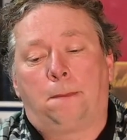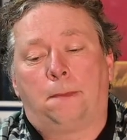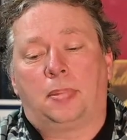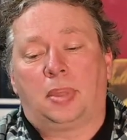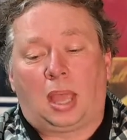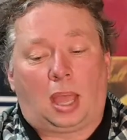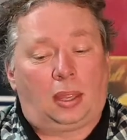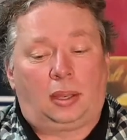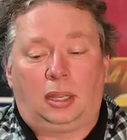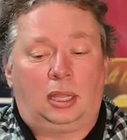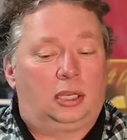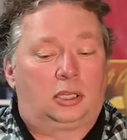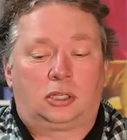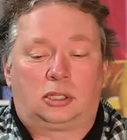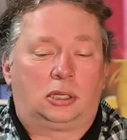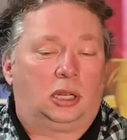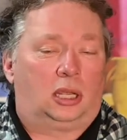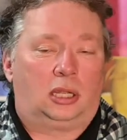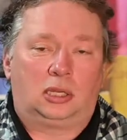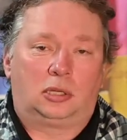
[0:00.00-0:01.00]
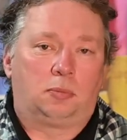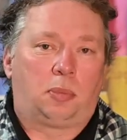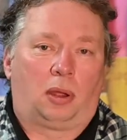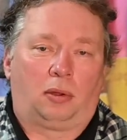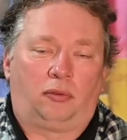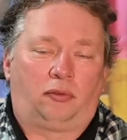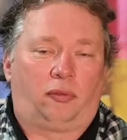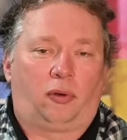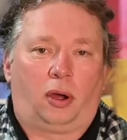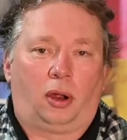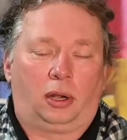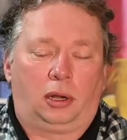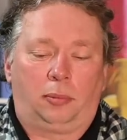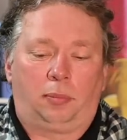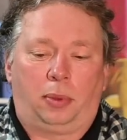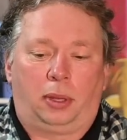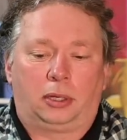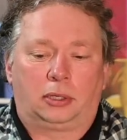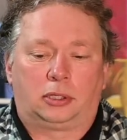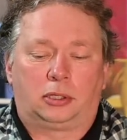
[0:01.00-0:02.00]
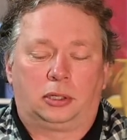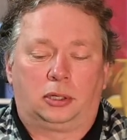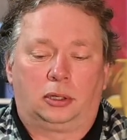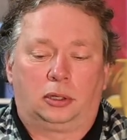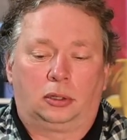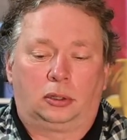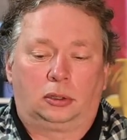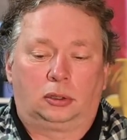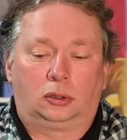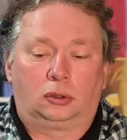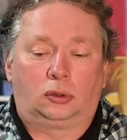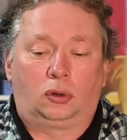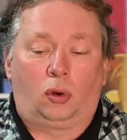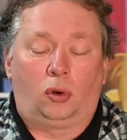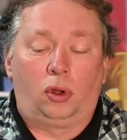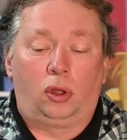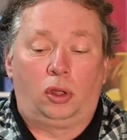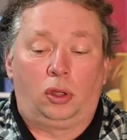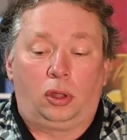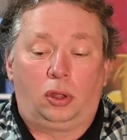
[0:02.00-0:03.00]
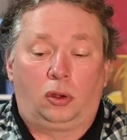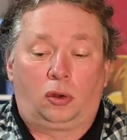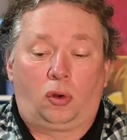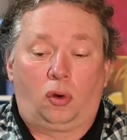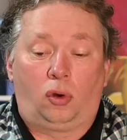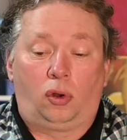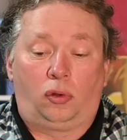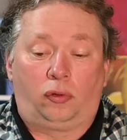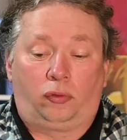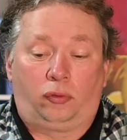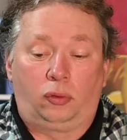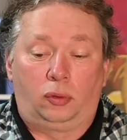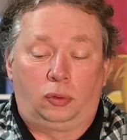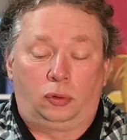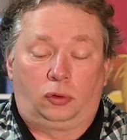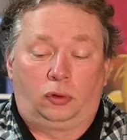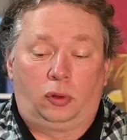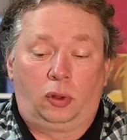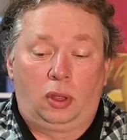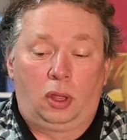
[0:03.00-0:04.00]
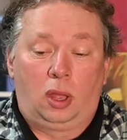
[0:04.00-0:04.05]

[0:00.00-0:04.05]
Yeah, it's by far the best koi food.